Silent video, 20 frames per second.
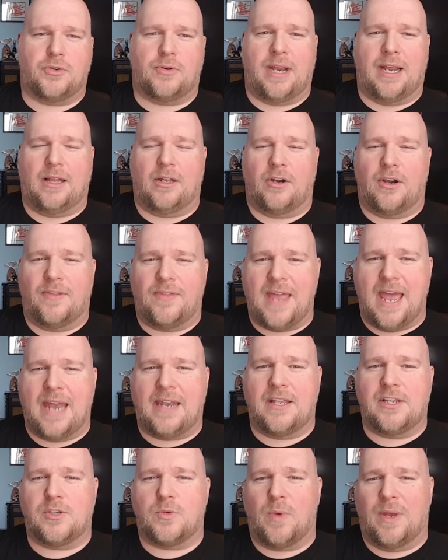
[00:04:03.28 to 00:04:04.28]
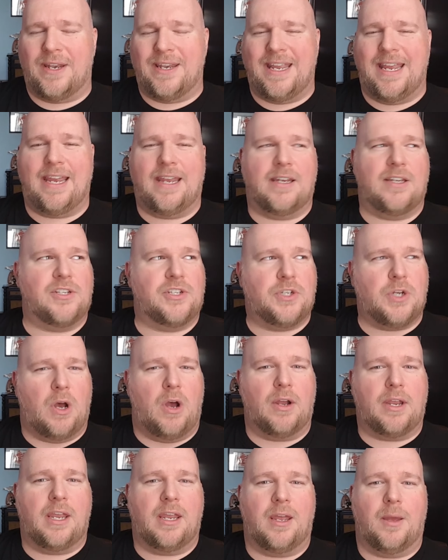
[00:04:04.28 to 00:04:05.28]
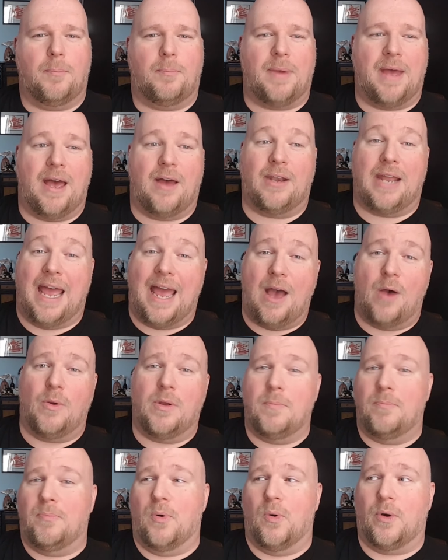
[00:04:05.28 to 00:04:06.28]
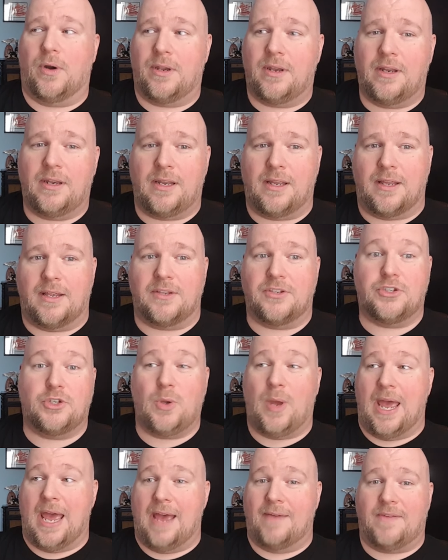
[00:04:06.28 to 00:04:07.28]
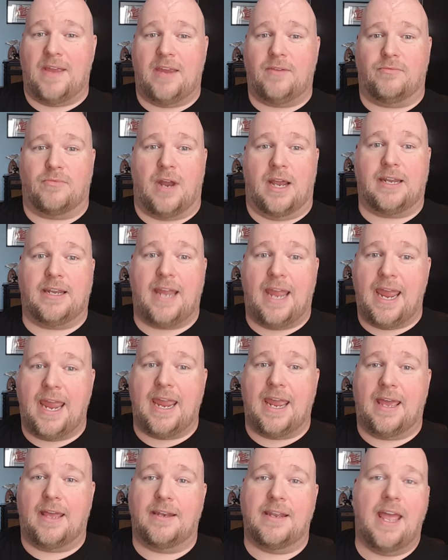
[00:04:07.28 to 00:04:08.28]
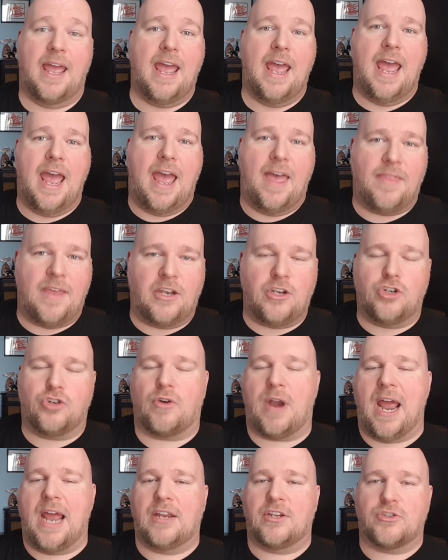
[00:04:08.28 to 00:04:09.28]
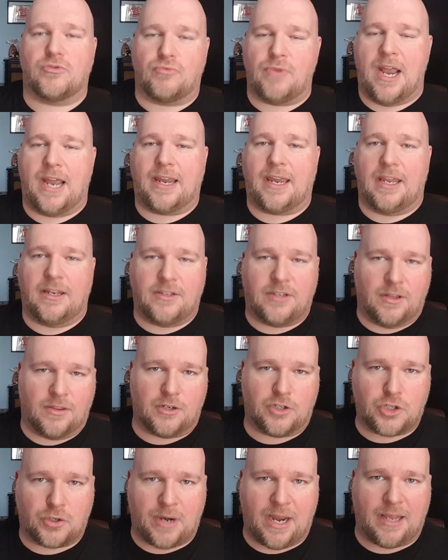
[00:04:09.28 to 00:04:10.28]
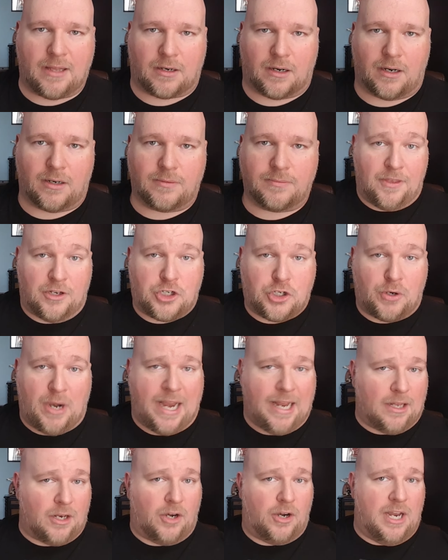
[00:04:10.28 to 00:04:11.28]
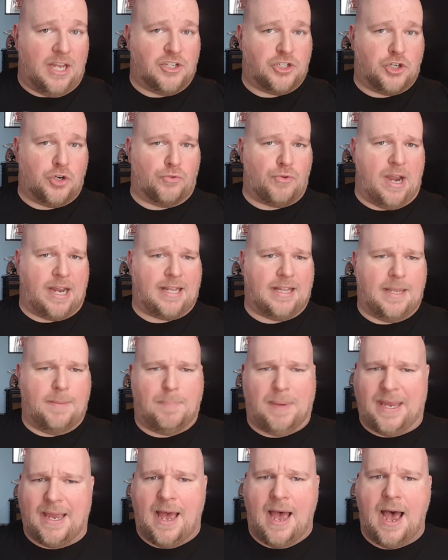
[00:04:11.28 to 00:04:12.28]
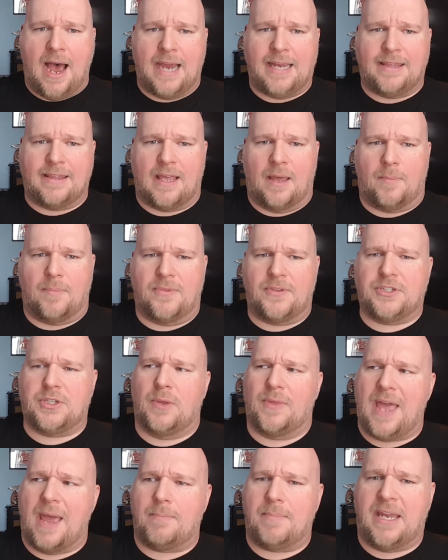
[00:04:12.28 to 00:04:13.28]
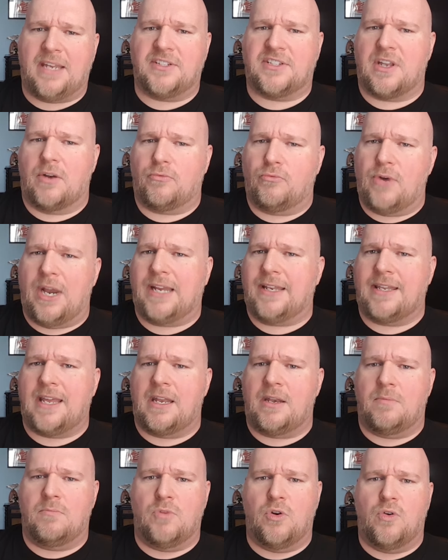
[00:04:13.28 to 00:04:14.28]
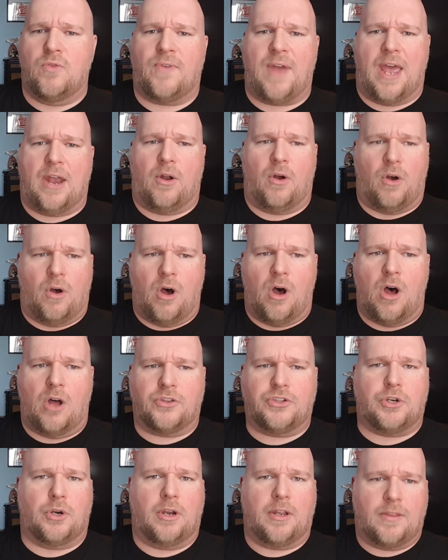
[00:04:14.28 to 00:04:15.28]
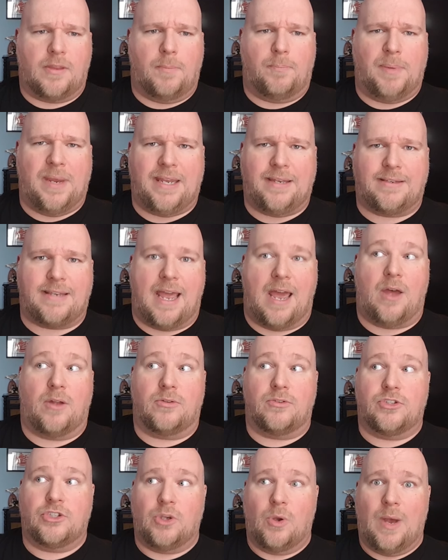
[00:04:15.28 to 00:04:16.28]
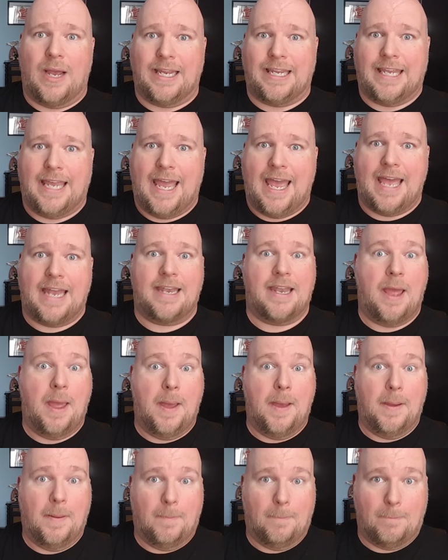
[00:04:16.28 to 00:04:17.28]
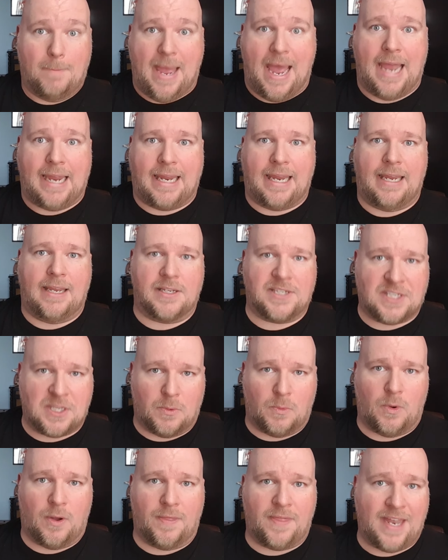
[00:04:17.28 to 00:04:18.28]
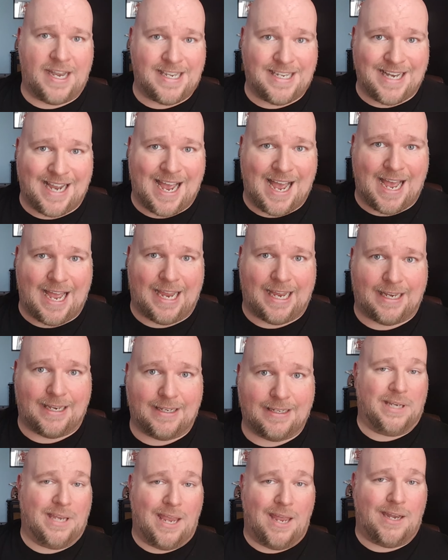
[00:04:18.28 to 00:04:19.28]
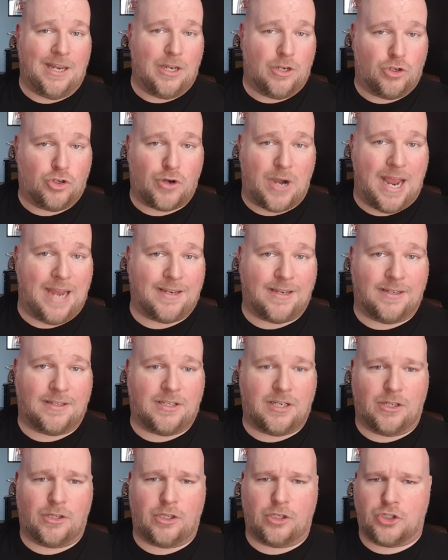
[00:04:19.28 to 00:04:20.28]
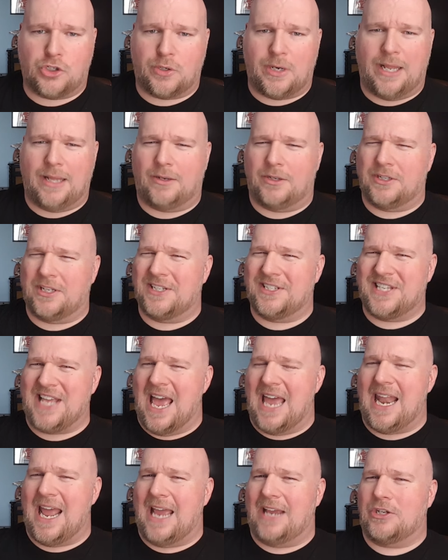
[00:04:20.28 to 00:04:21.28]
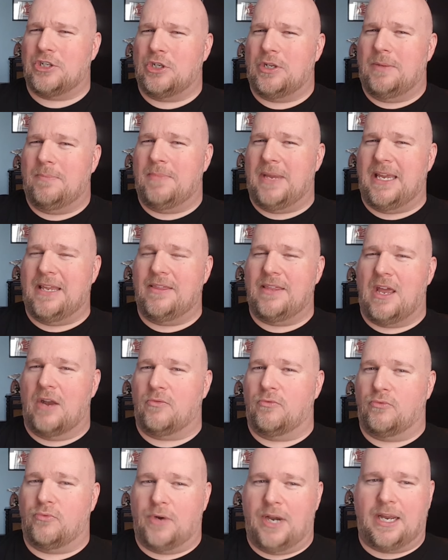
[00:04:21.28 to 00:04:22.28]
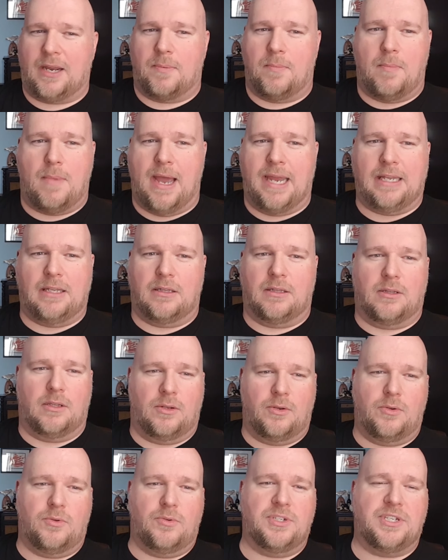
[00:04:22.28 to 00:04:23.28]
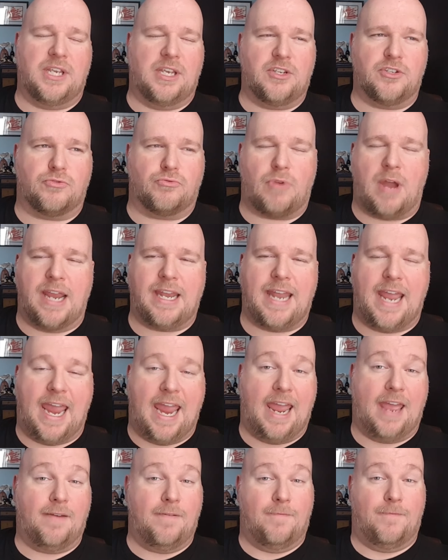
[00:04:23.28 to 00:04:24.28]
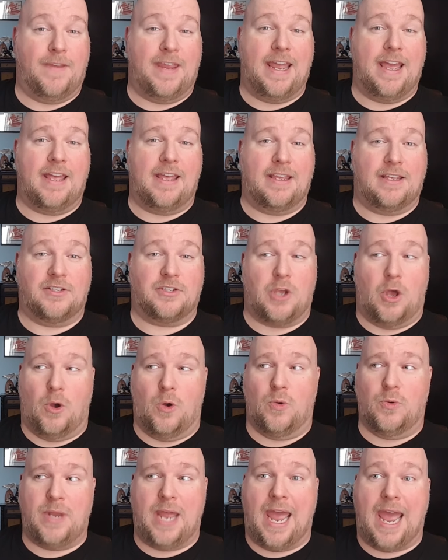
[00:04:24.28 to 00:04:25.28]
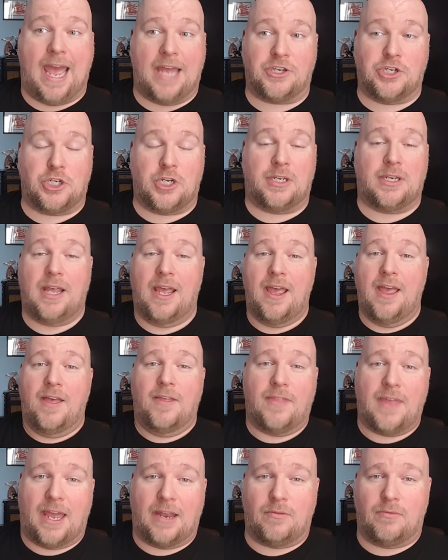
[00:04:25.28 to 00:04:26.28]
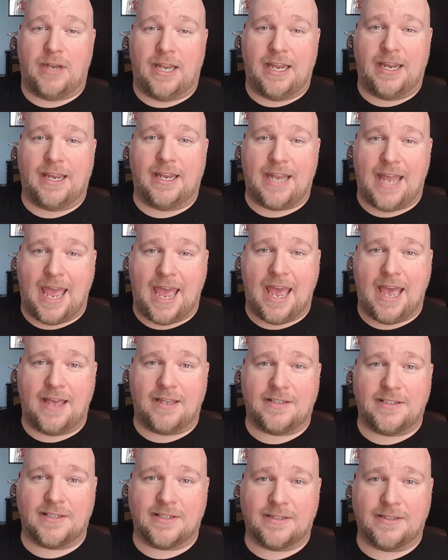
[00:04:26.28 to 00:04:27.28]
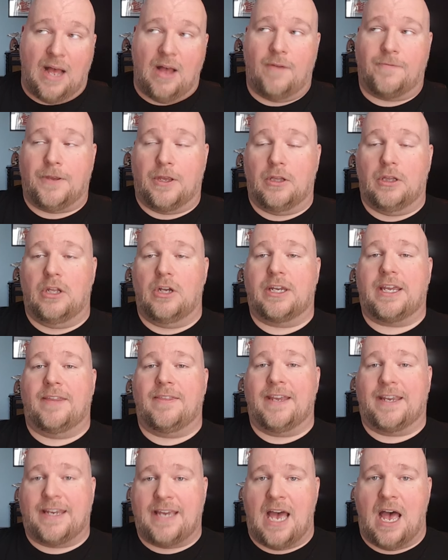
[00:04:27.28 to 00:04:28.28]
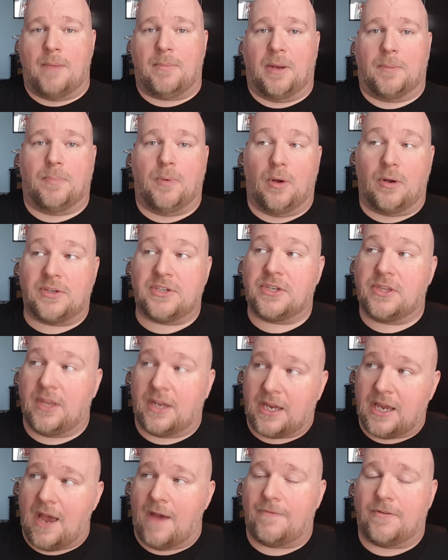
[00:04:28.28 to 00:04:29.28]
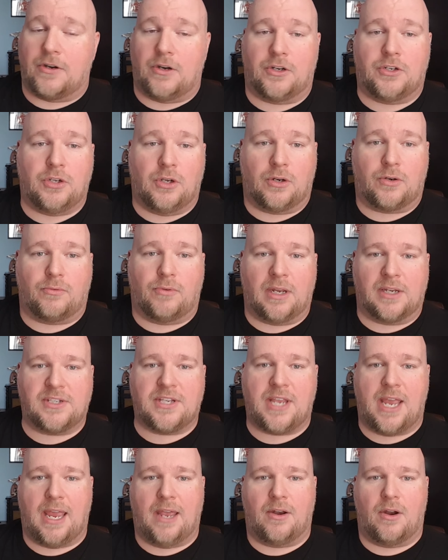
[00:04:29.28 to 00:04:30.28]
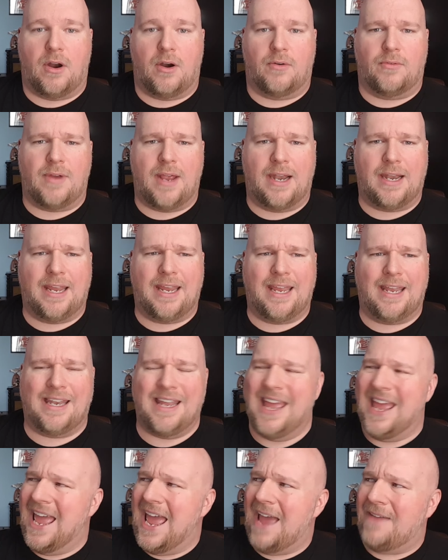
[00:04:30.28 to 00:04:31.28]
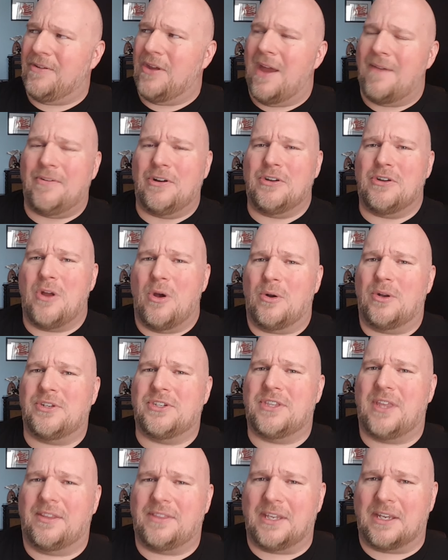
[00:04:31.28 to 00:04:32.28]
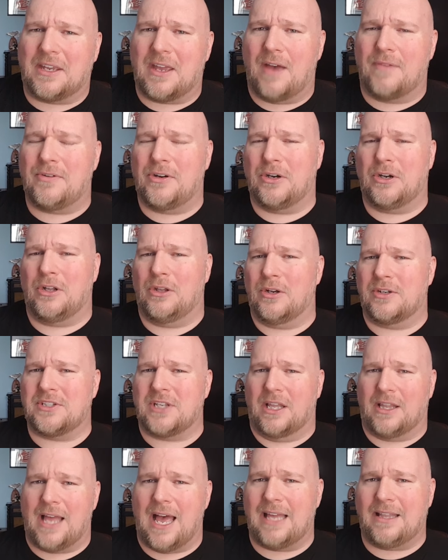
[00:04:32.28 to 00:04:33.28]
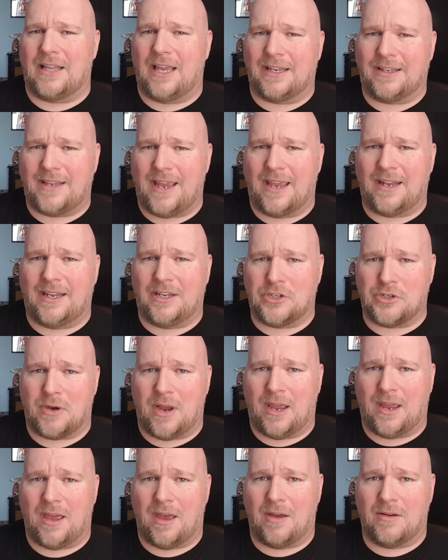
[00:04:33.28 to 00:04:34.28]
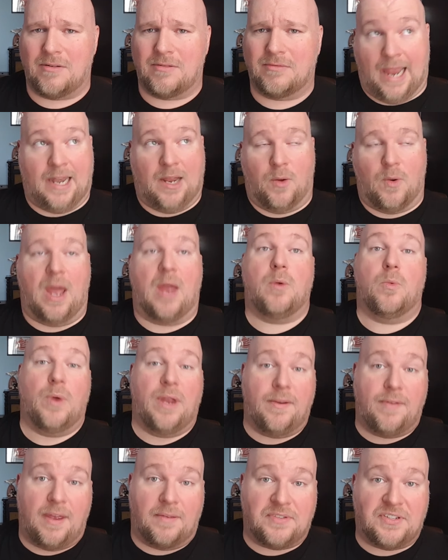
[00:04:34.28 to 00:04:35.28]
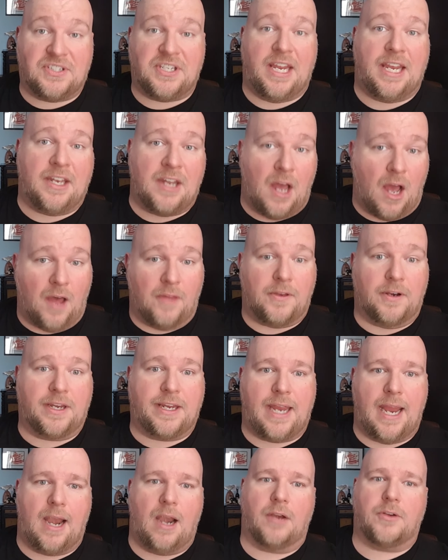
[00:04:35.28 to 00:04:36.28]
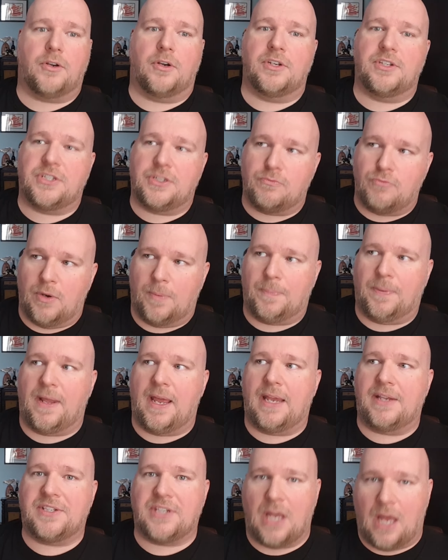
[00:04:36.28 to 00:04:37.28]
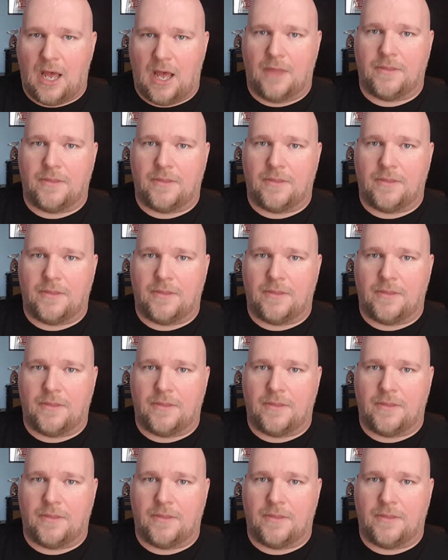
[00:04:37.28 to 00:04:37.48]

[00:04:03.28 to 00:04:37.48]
trailer, and that is when Negan is talking about how important it is to have a right hand and then drags Rick into the trailer. And the trailer is directly behind them, so that means that Rick didn't move at all during the beatdown, so again, Maggie is the one that died. But getting dragged into the trailer, does that actually mean that Rick might lose his right hand via his own hatchet that Negan has? Well, if you look in the comic books, the governor took Rick's hand already, and have you ever noticed that the governor looks a lot like Danny Trejo? Anyway, we have seen other characters replace